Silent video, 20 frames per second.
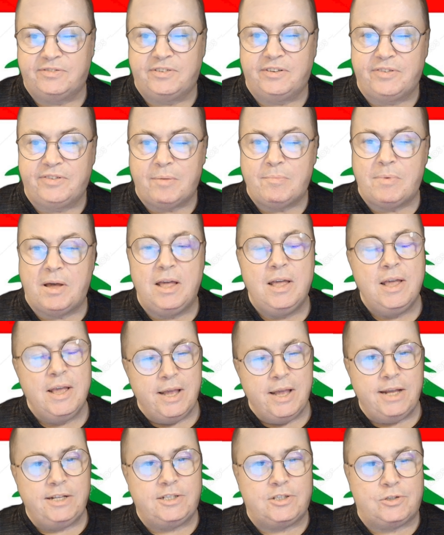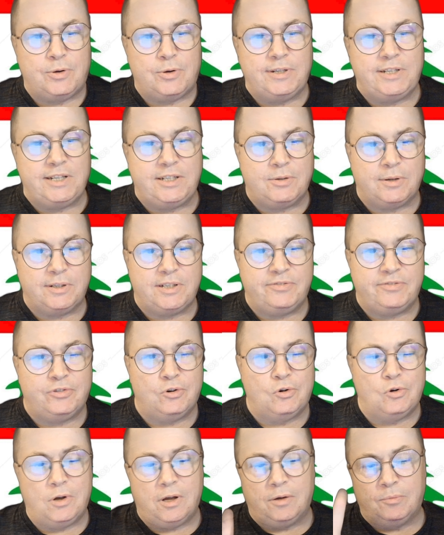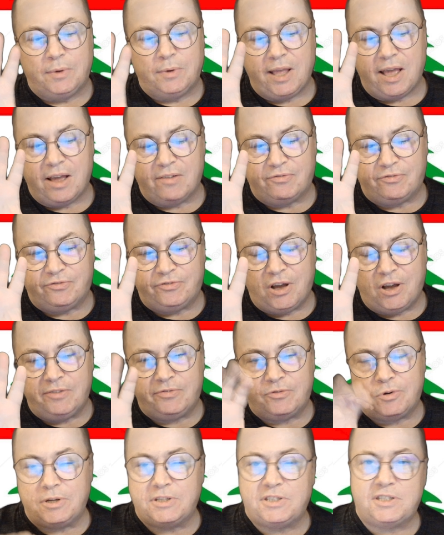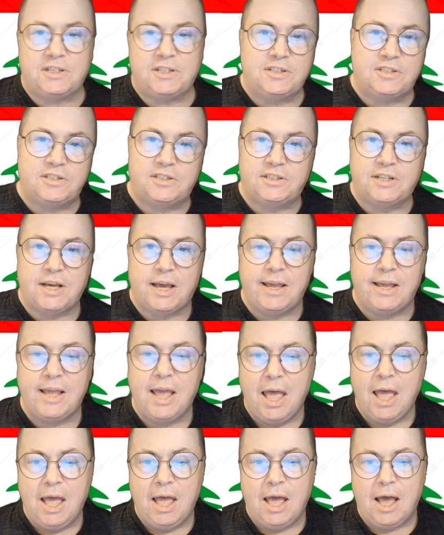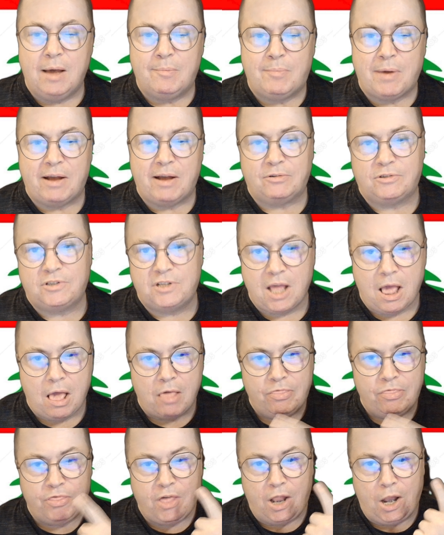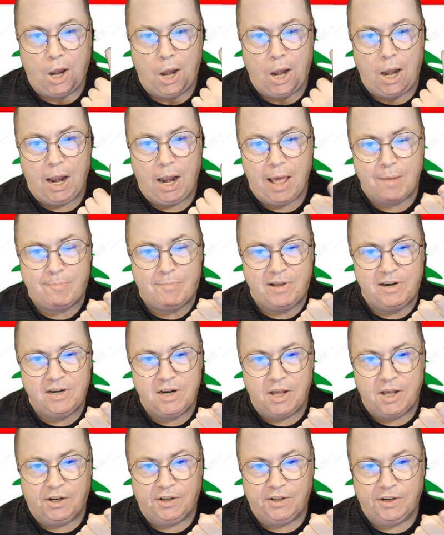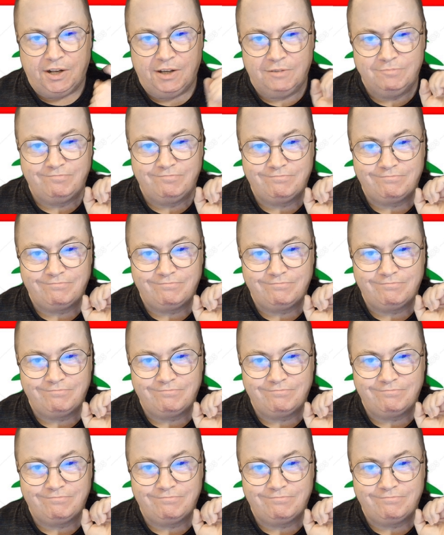of November, it's 2024, and we have five questions today about the Lebanon.